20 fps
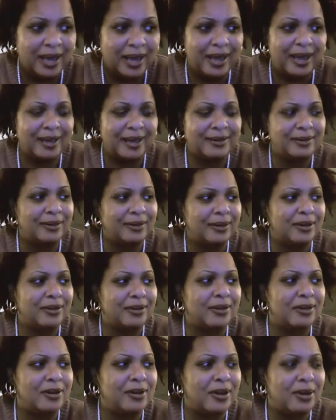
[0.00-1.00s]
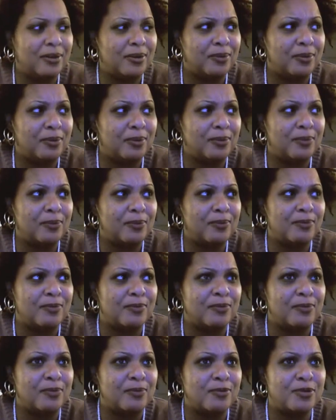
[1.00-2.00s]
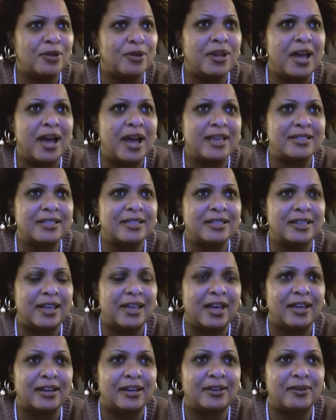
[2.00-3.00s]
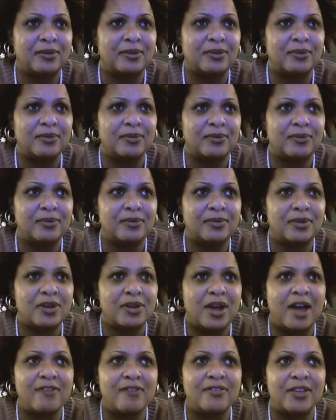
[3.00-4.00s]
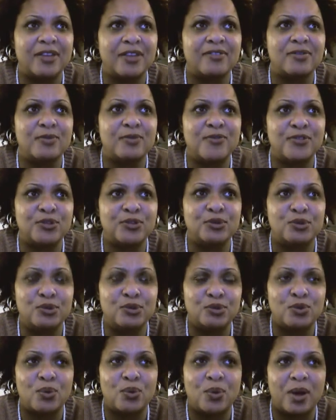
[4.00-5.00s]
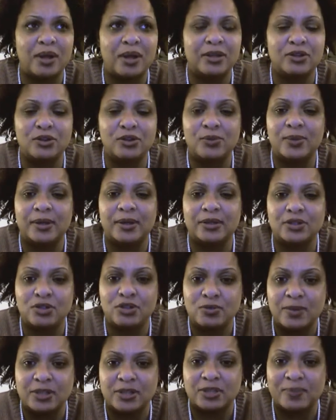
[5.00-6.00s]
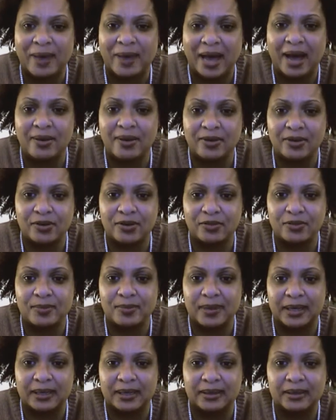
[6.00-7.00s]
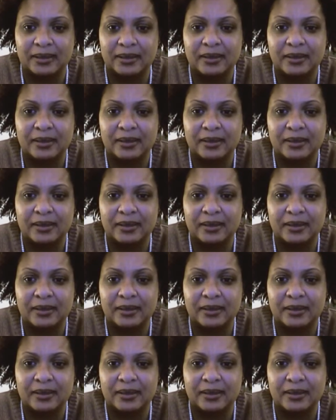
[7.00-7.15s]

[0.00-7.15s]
And, you know, realizing that you know I've given food a little bit too much power over me